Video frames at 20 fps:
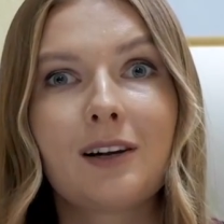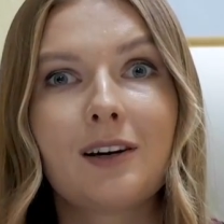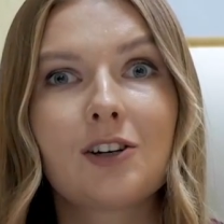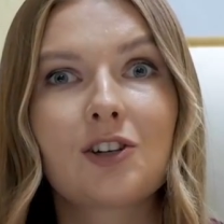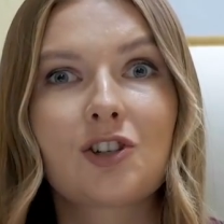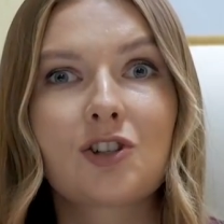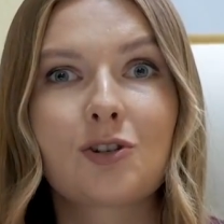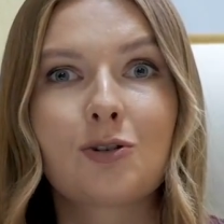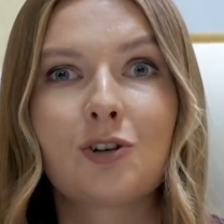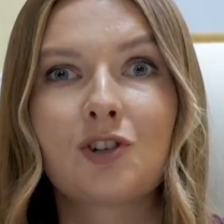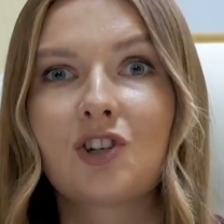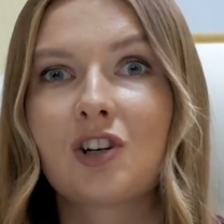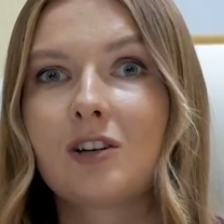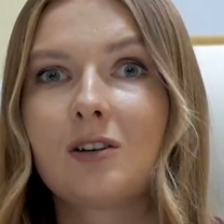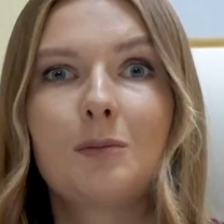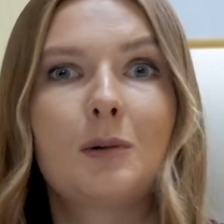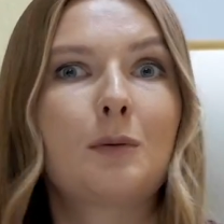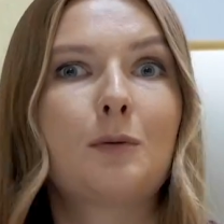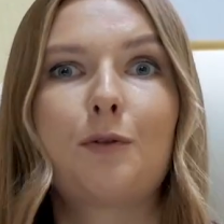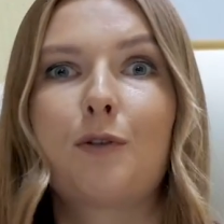English to a
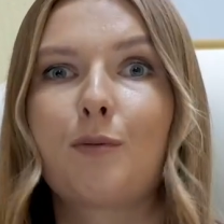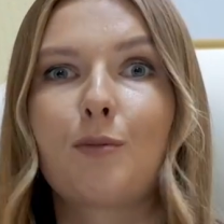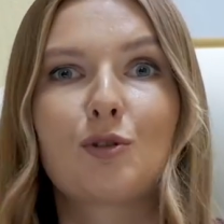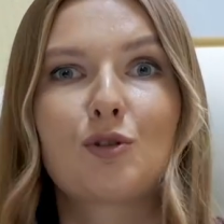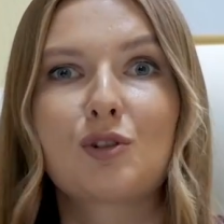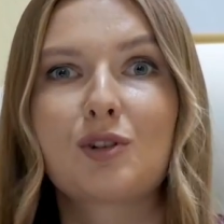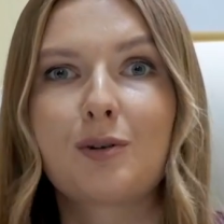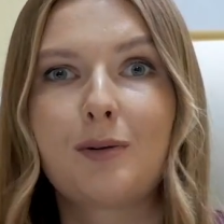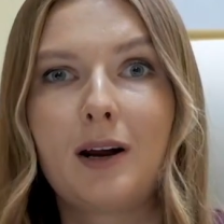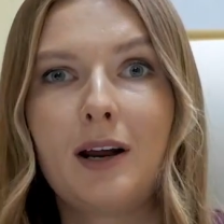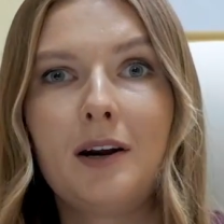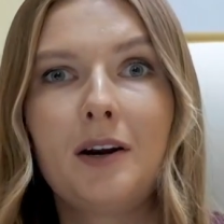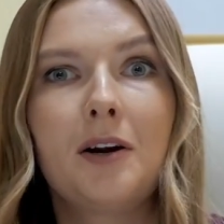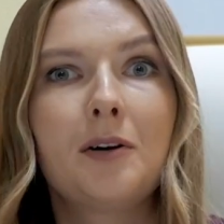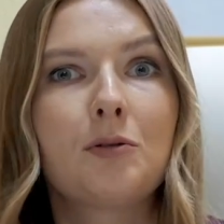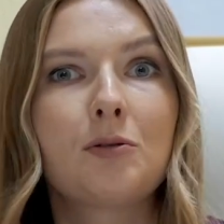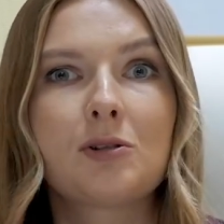gentleman from Australia,